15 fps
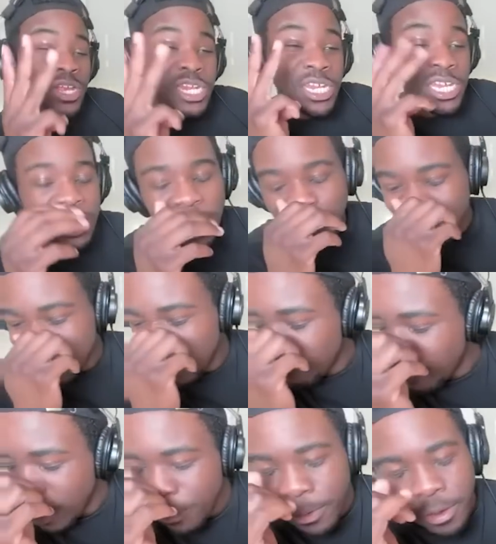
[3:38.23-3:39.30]
wishes and I'm
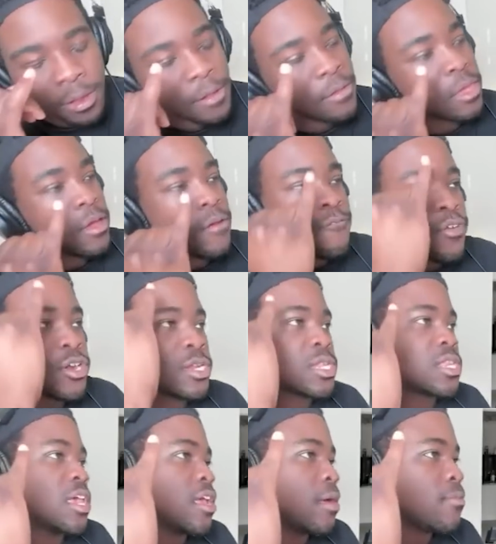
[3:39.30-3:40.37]
Chef Pee Pee,
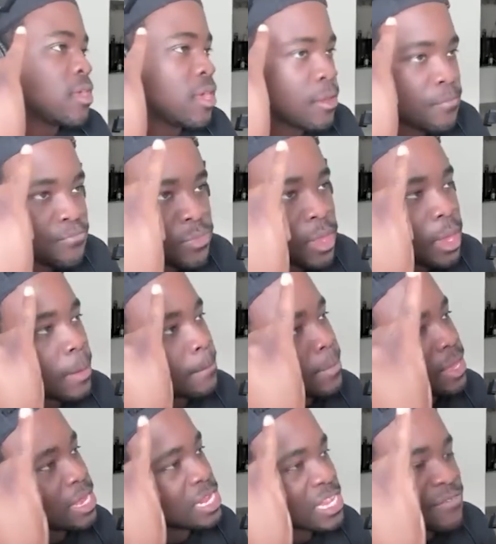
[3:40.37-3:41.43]
first thing I'm getting,
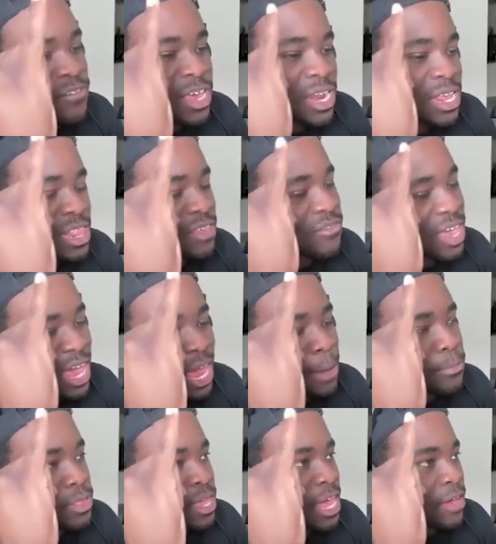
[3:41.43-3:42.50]
me and Savannah living
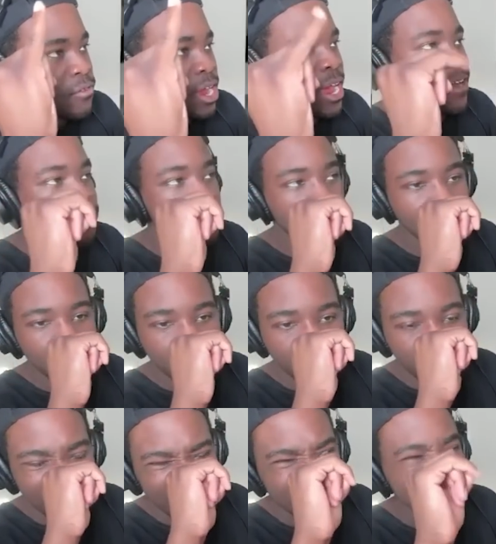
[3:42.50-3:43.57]
happily ever after.
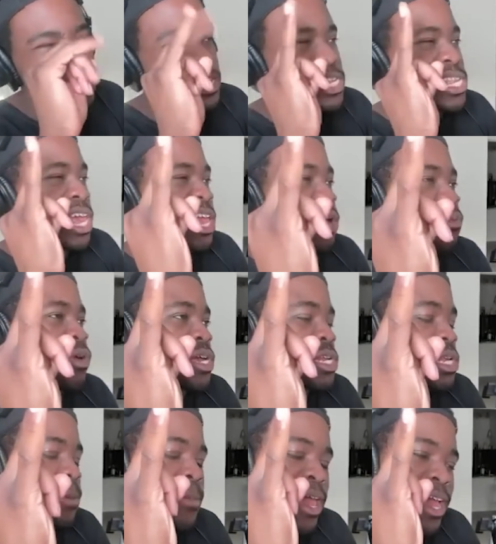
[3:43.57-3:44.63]
The second
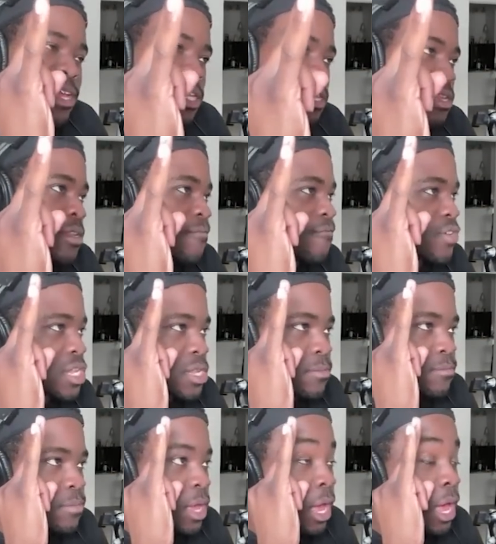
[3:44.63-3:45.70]
wish, I'm asking for some